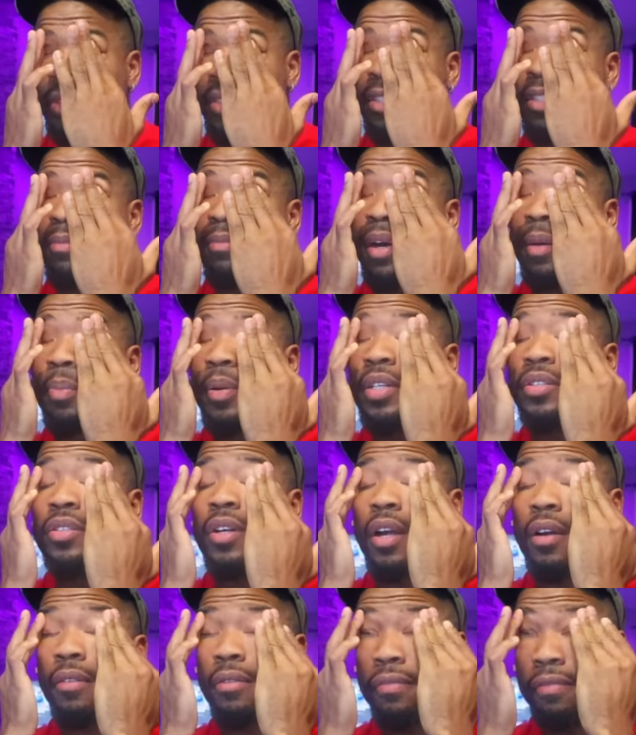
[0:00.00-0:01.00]
What's good, my
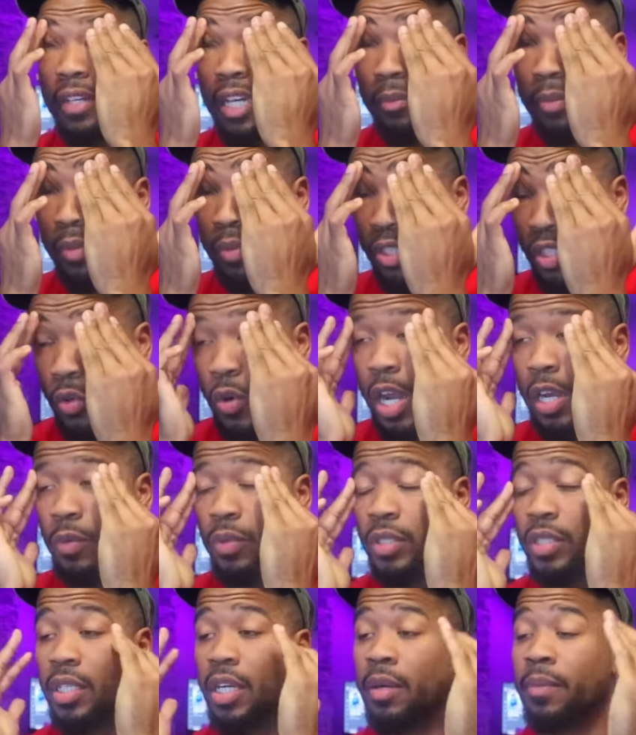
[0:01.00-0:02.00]
Patreon family? What's
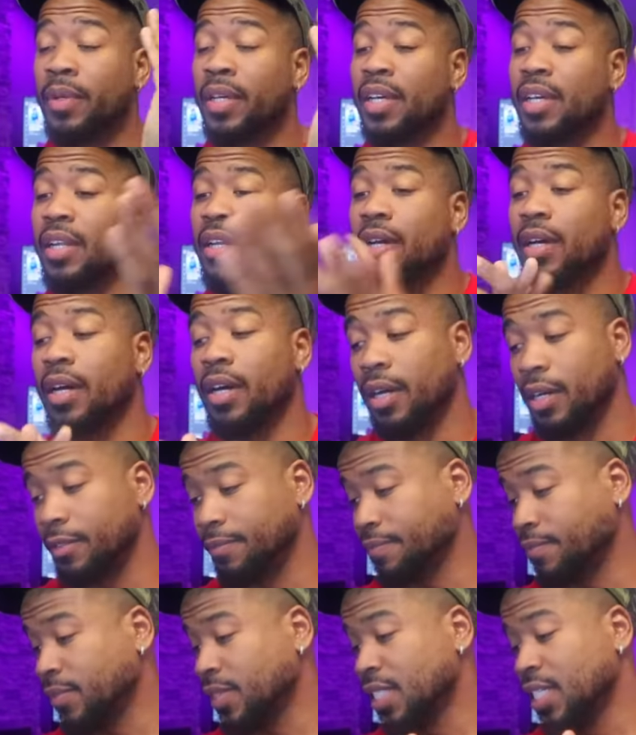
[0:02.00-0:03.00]
cracking with y'all, man?
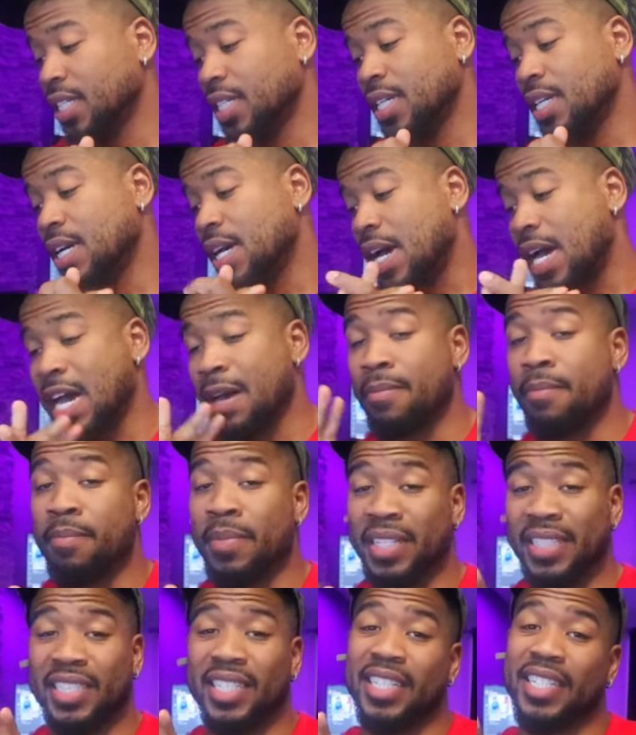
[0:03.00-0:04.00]
I'm
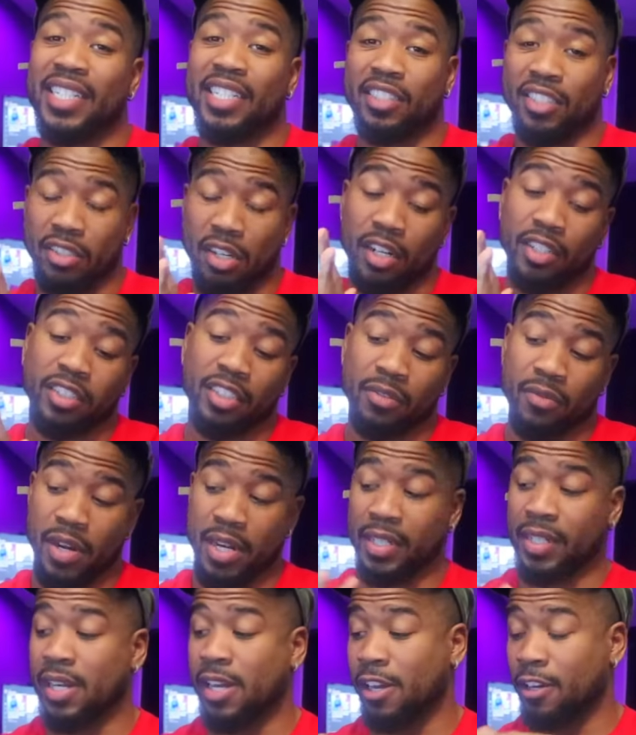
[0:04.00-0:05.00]
mentally exhausted
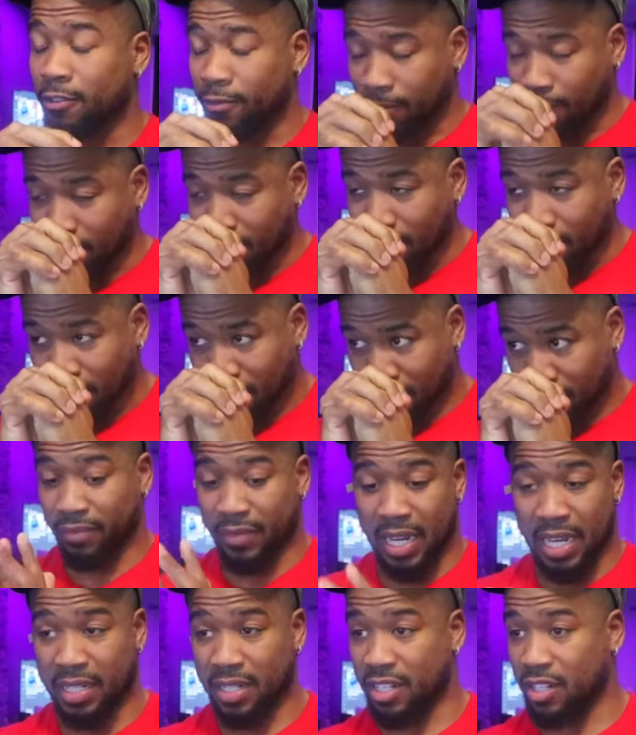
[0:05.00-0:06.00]
right now.
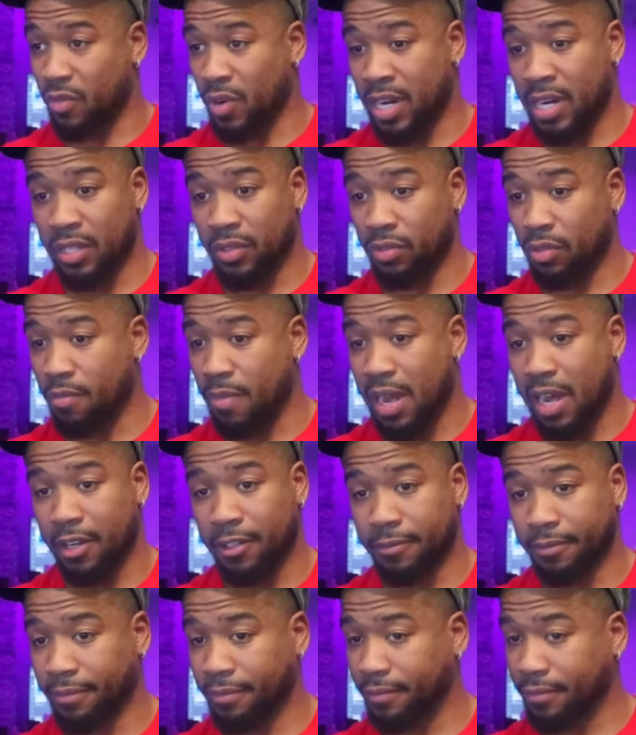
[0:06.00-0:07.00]
I just ran through
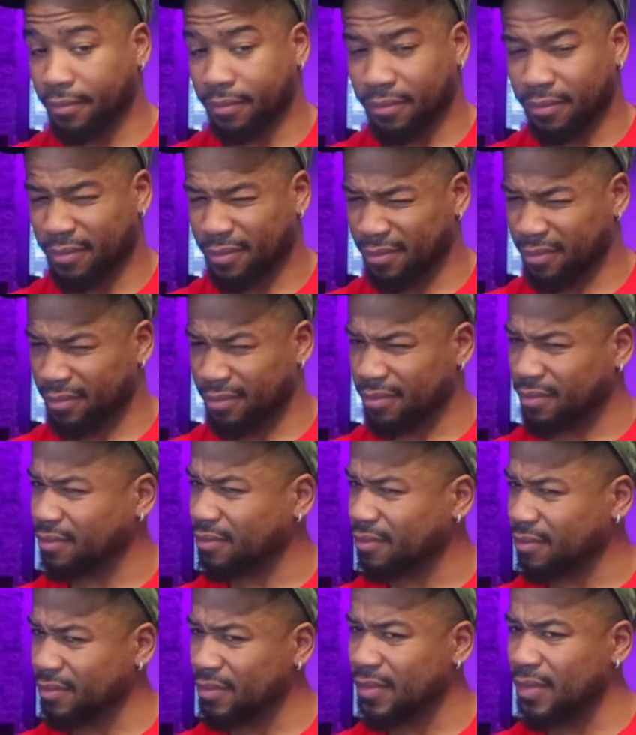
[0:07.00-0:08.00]
about,
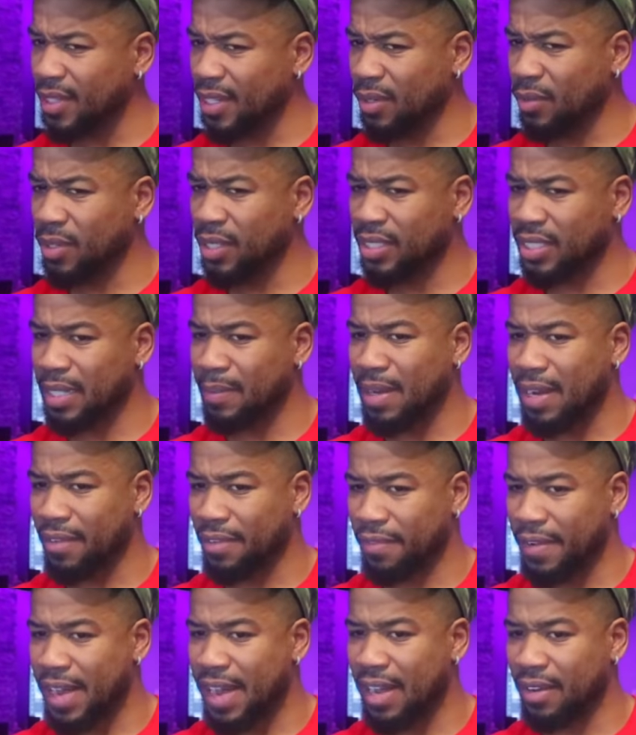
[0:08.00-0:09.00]
I want to say
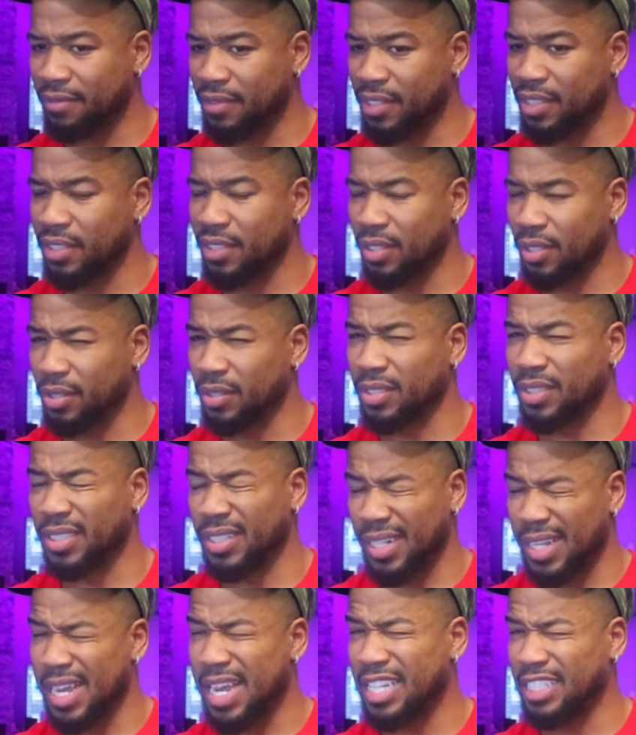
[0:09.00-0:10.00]
about 5 videos. And the
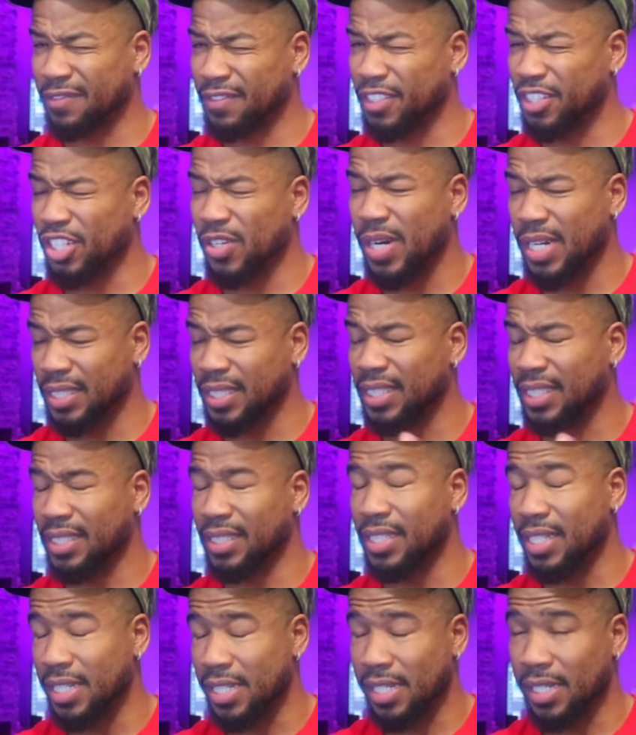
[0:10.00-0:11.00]
last video I
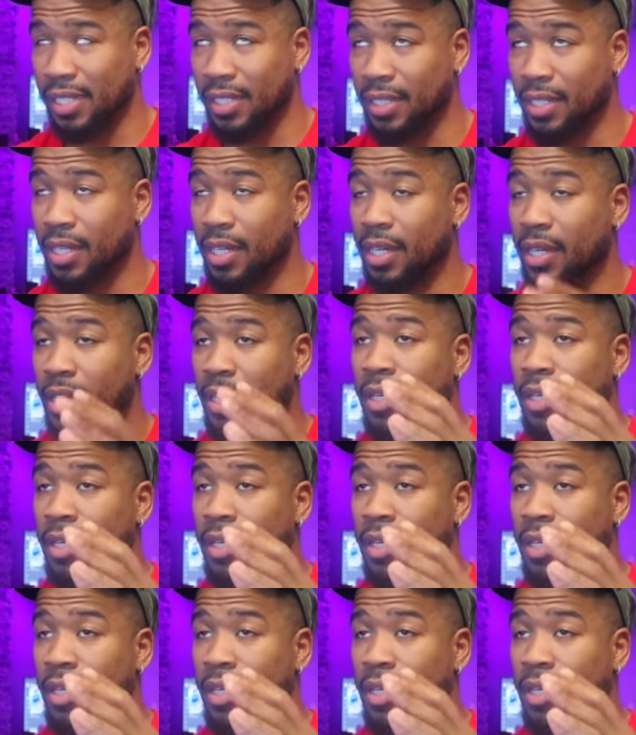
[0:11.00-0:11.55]
just did,